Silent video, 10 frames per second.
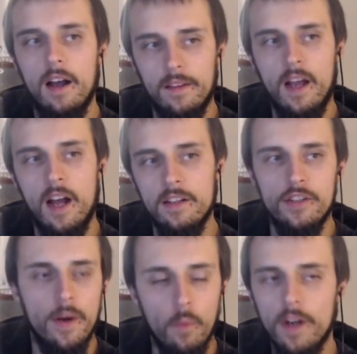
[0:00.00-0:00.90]

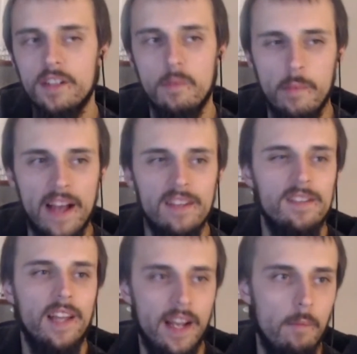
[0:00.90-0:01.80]
concentrate works the best
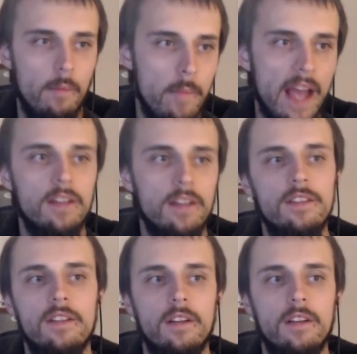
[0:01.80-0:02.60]
in a mix.